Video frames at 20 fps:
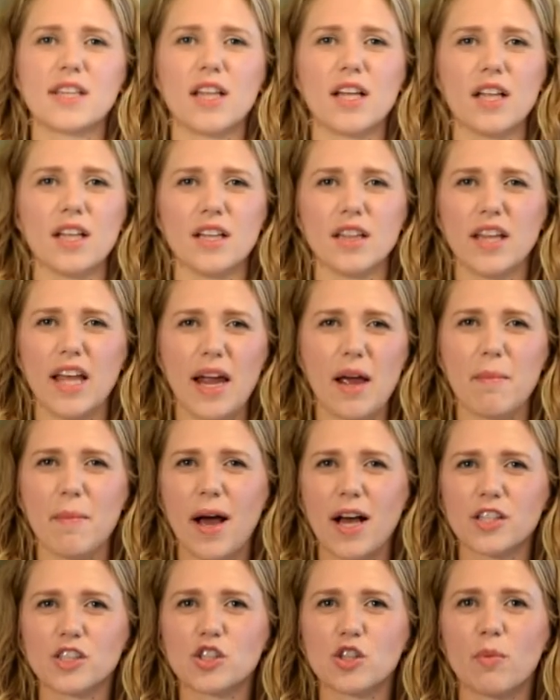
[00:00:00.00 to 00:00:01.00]
the lamb
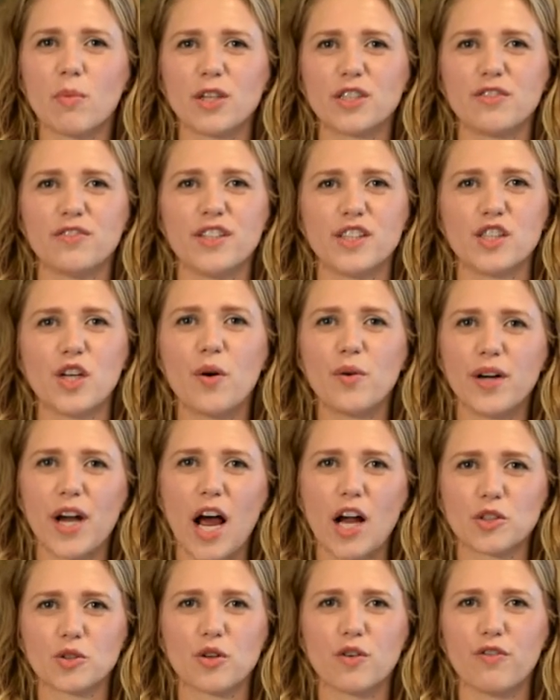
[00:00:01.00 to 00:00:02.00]
has so much of its own
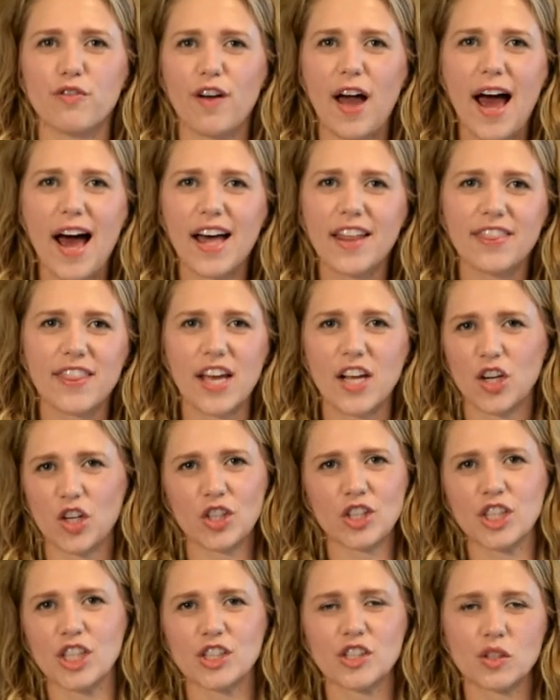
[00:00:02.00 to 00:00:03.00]
natural fat that you're
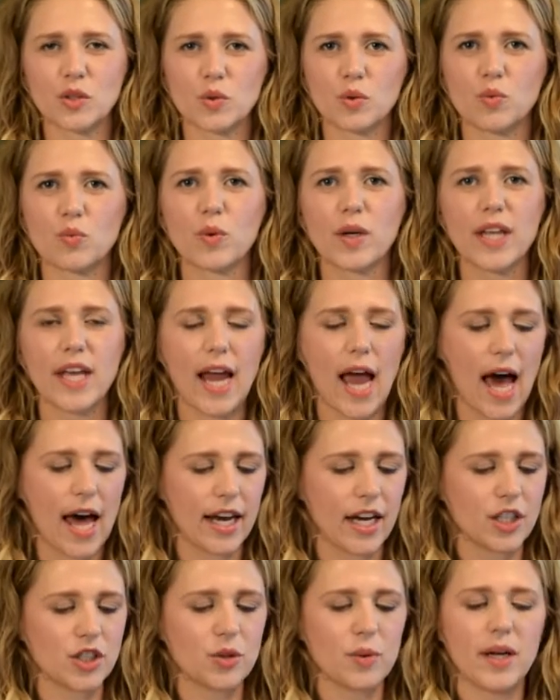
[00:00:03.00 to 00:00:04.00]
just really
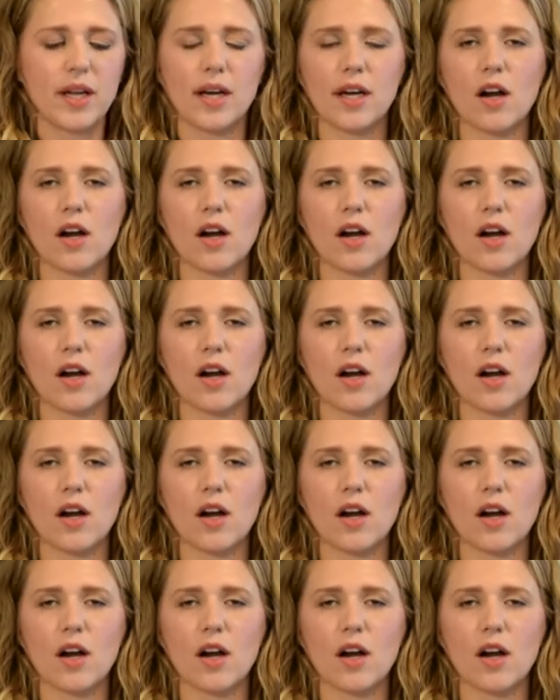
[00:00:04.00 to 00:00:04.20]
adding to it.